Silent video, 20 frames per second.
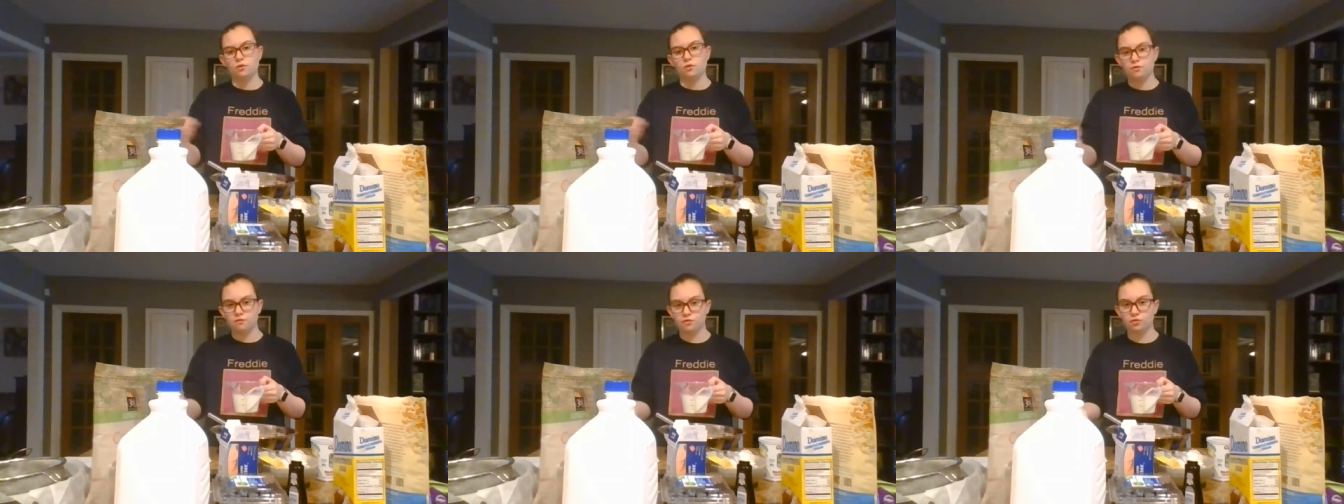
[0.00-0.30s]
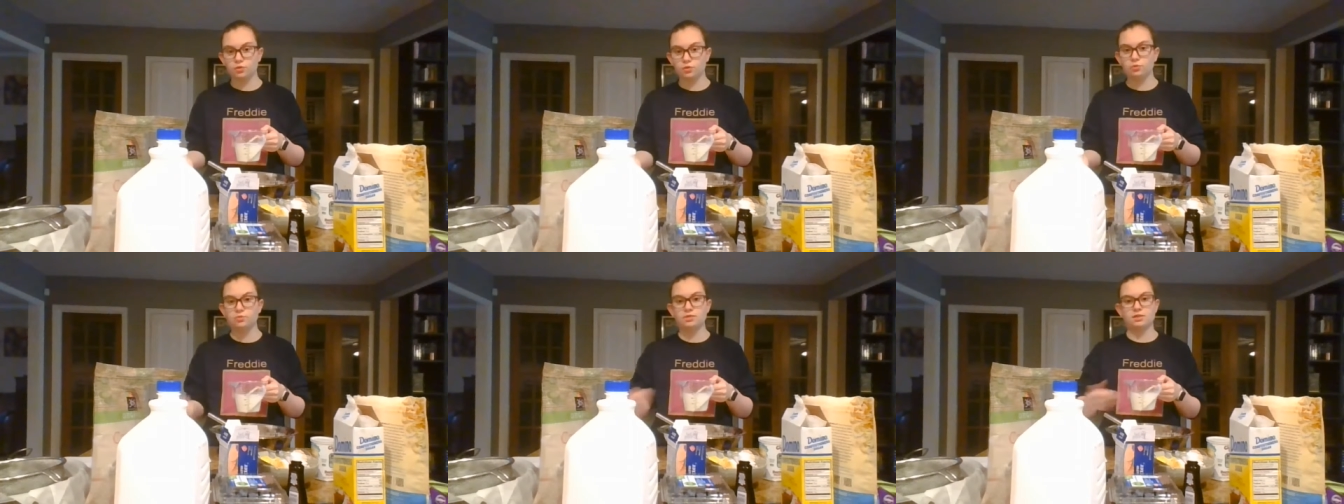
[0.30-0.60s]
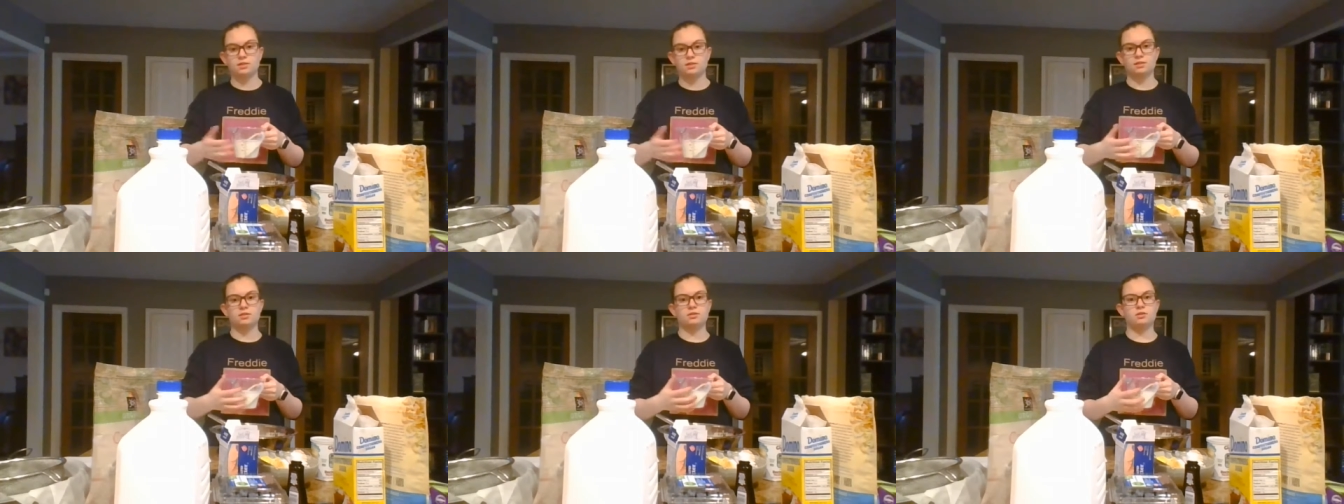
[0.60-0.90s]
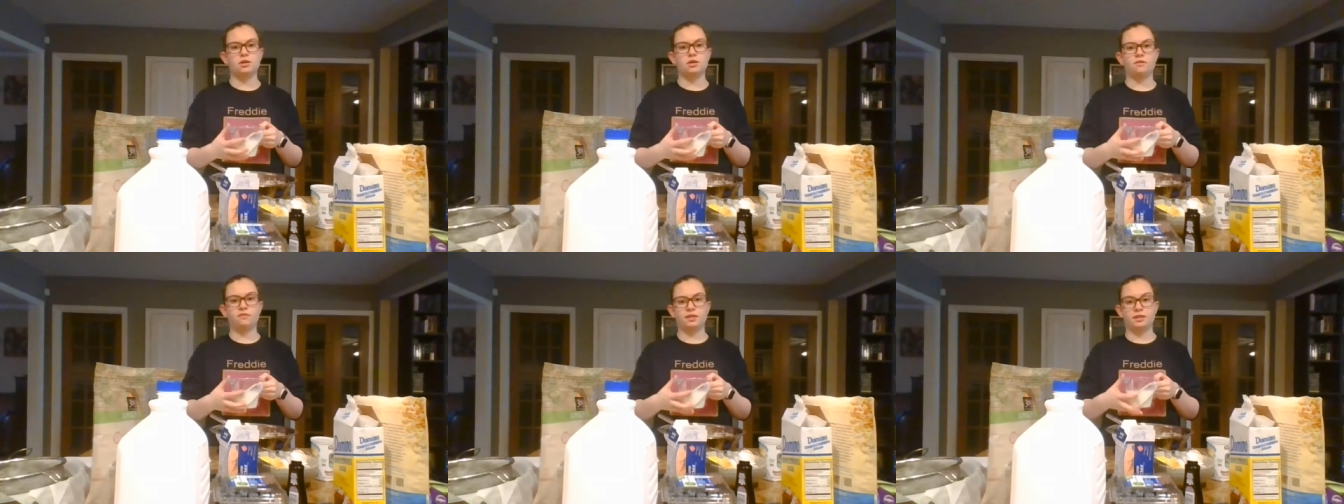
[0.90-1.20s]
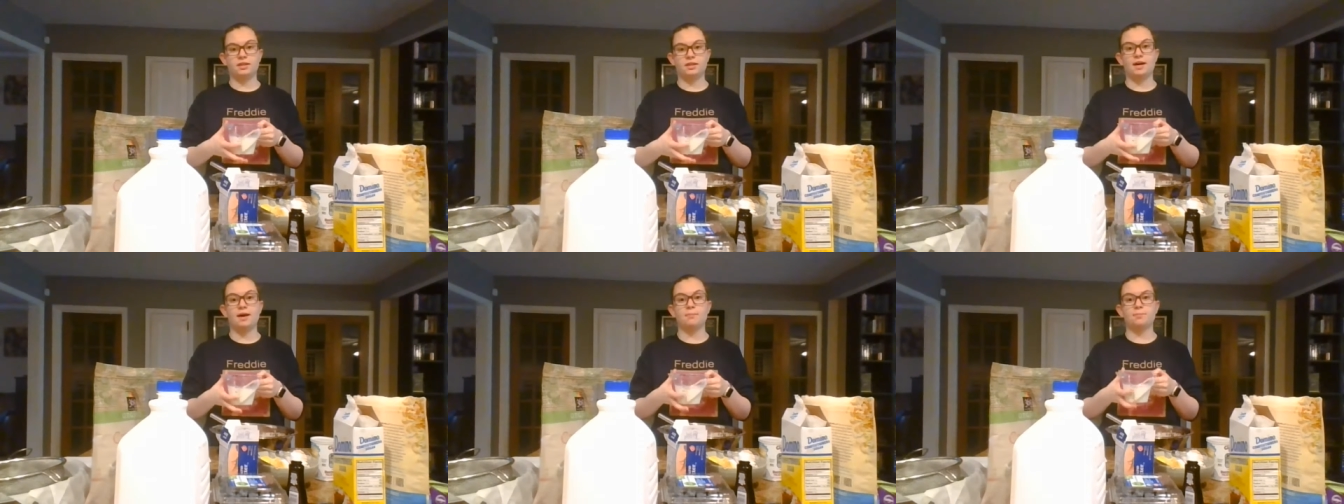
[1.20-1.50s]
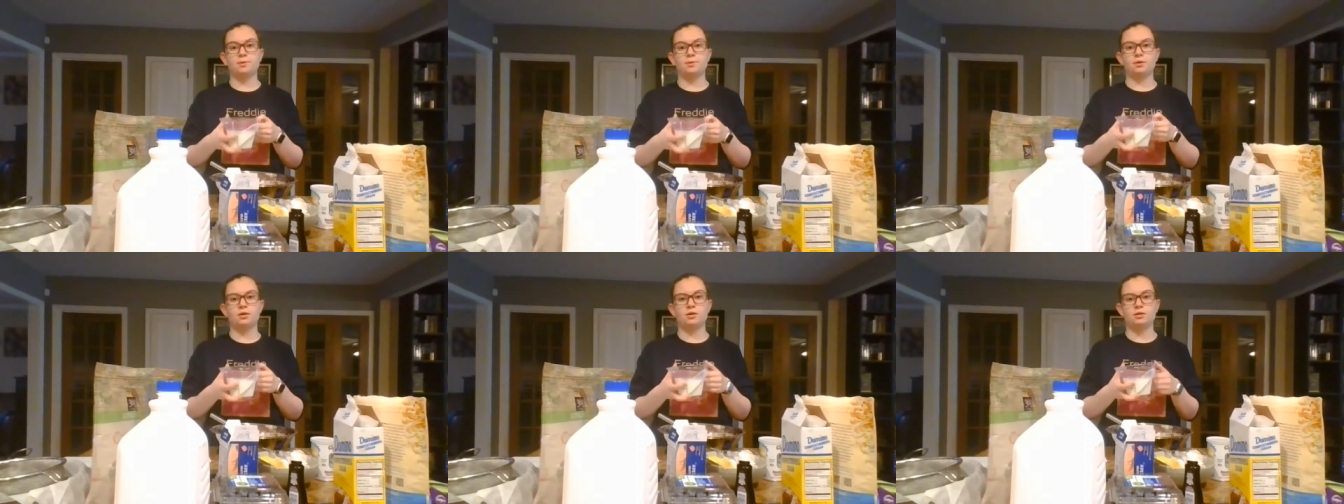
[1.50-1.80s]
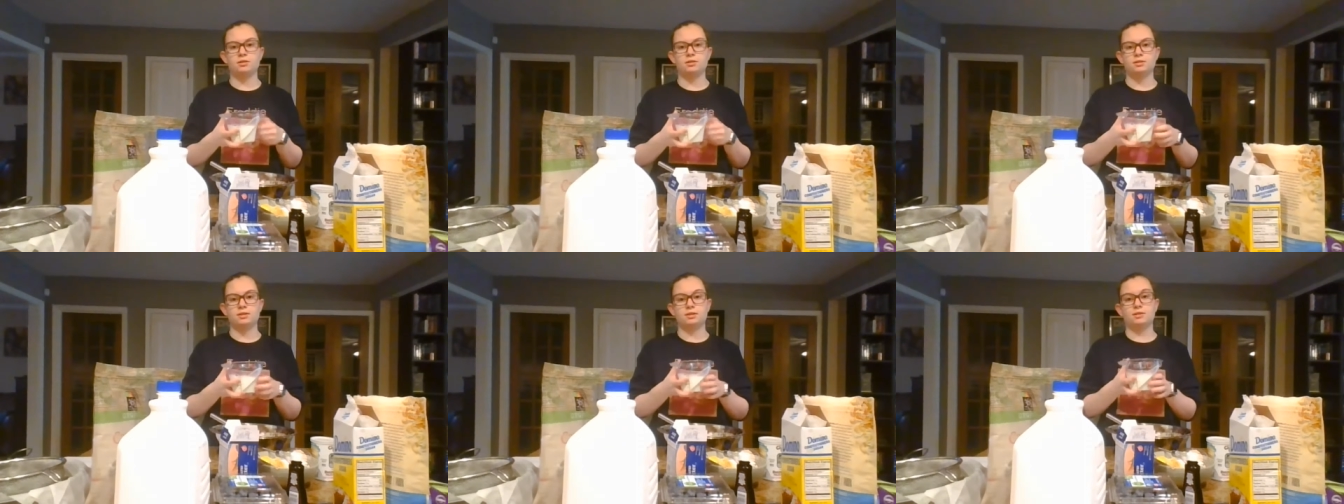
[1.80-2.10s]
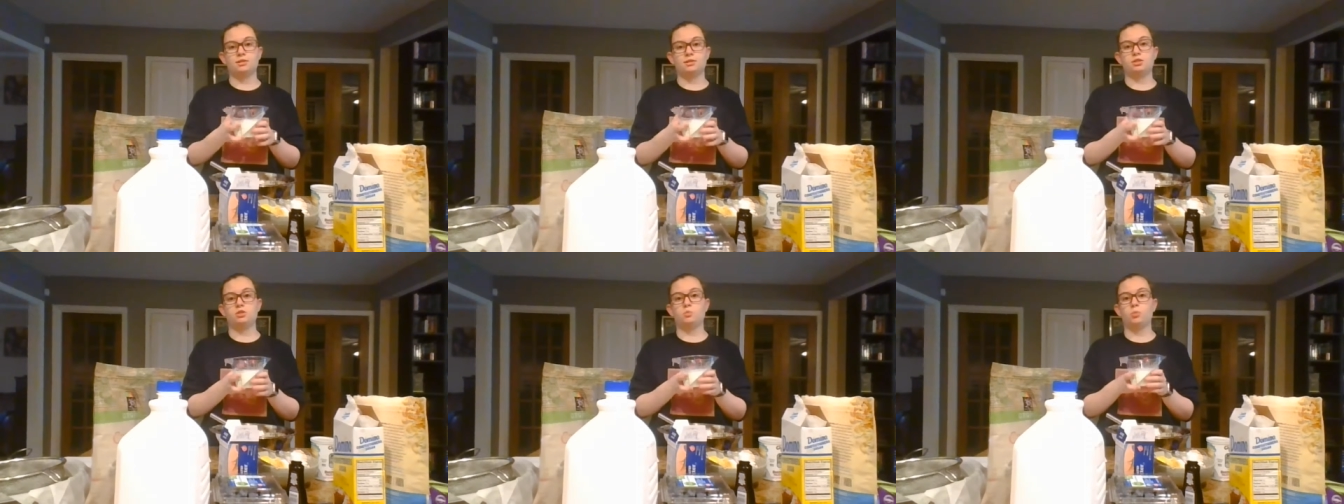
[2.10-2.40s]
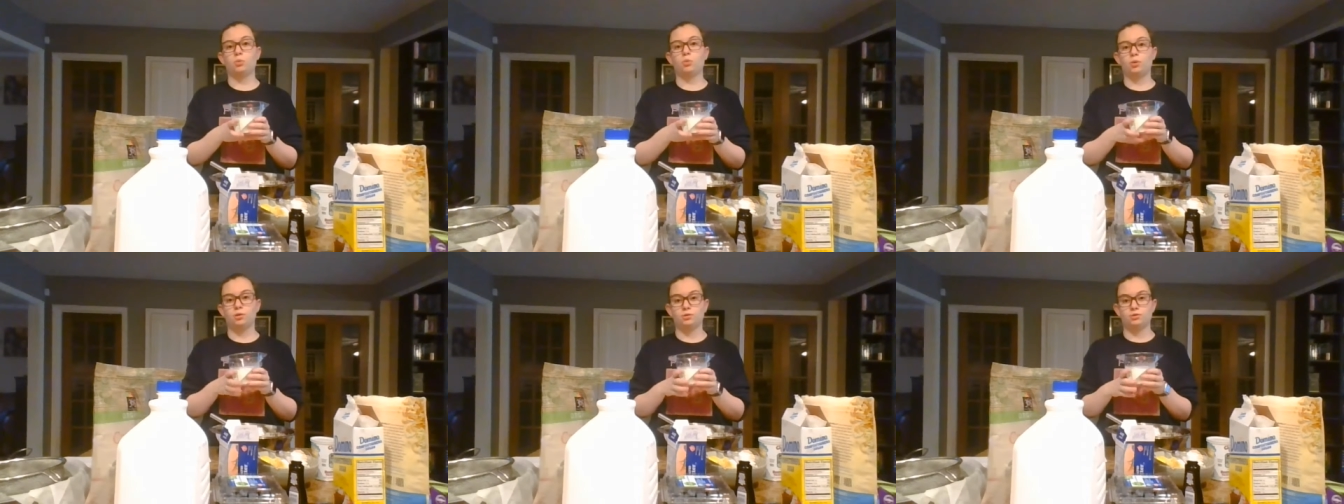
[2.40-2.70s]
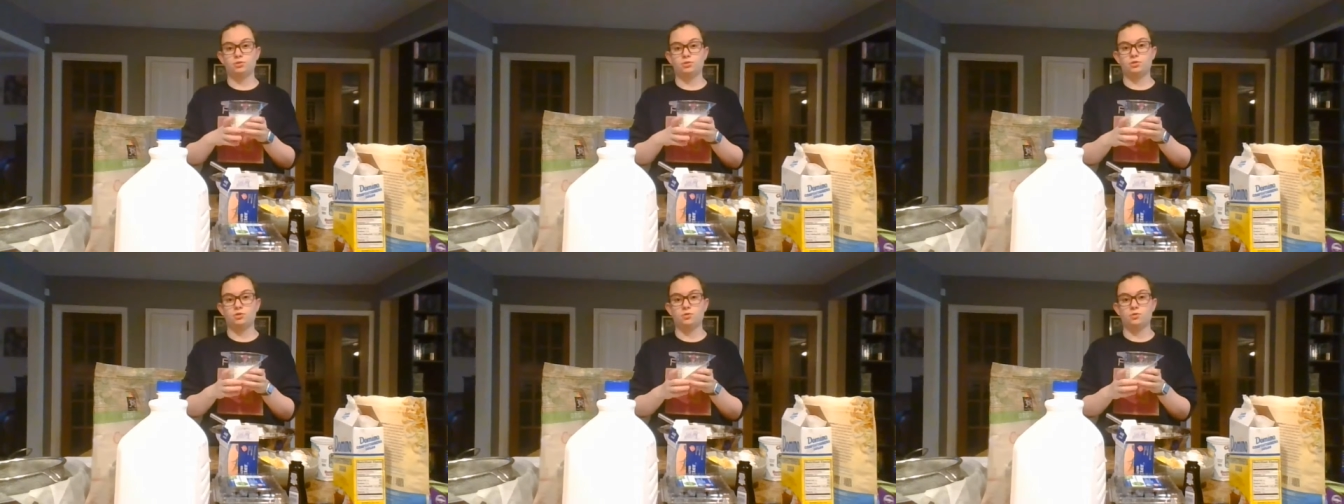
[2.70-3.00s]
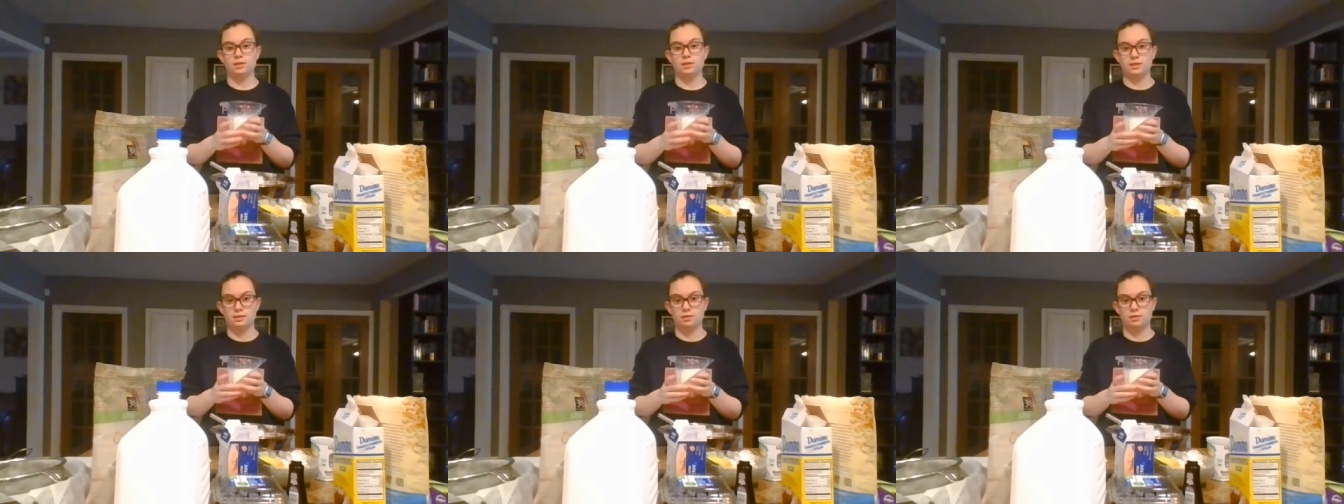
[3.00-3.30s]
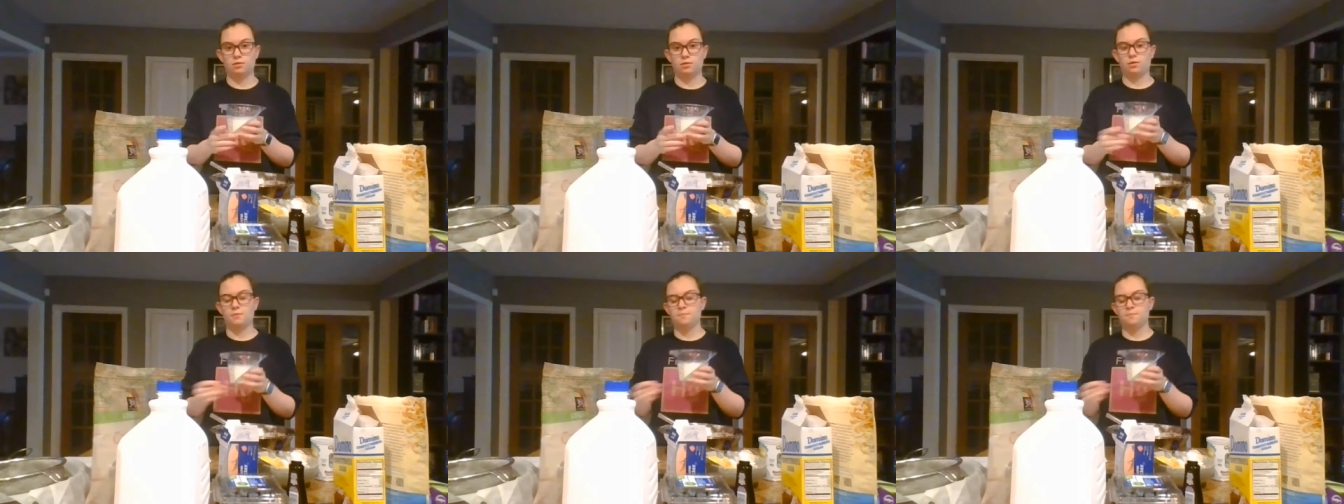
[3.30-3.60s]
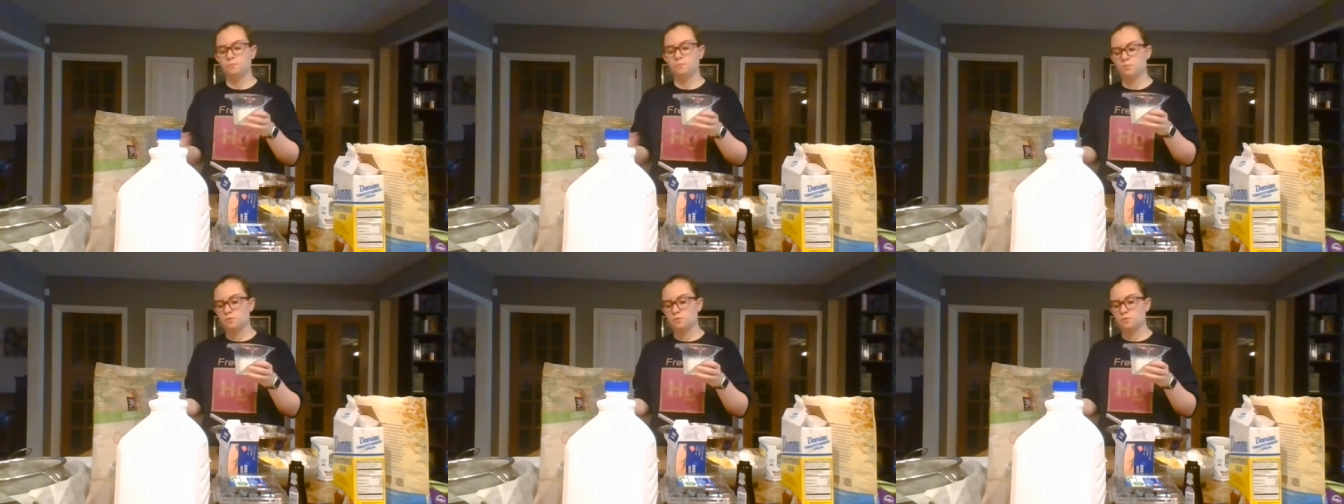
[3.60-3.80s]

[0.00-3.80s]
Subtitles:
fruits and stuff like that because it spoils so easily.